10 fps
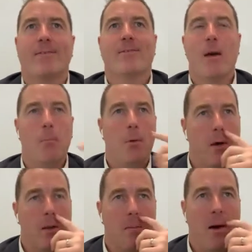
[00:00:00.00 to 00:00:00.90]
some
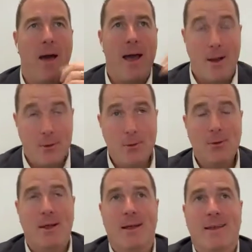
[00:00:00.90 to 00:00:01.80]
point, my
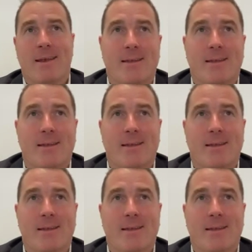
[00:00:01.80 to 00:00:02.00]
uncle and